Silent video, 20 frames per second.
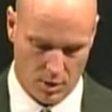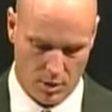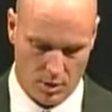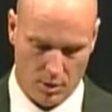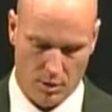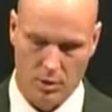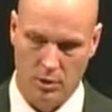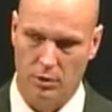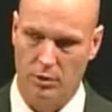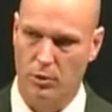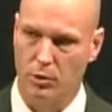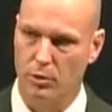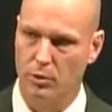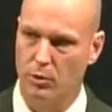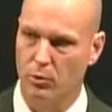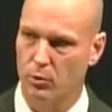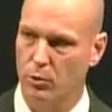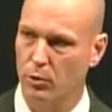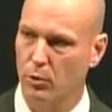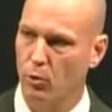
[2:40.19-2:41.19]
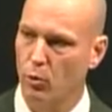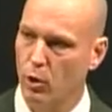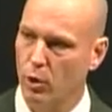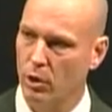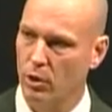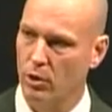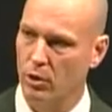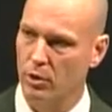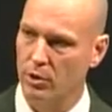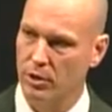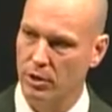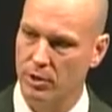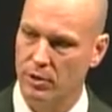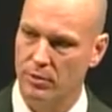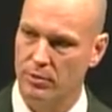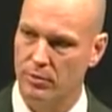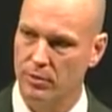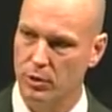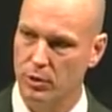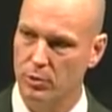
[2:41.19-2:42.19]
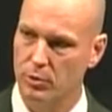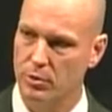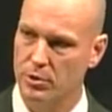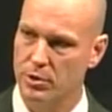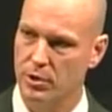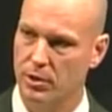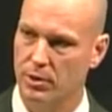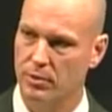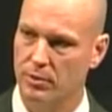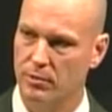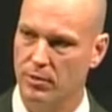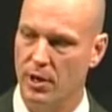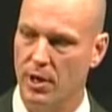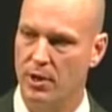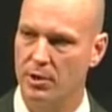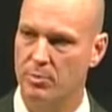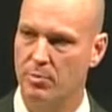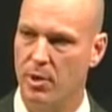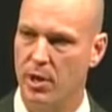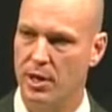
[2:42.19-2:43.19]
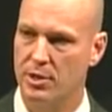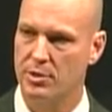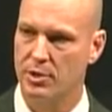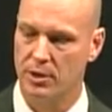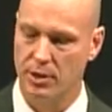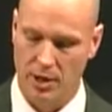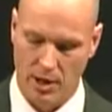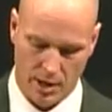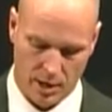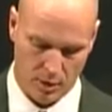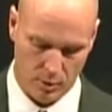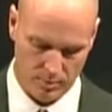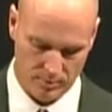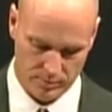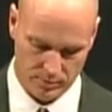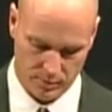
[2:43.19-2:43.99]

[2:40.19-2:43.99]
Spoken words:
You know, the world views Val's passing now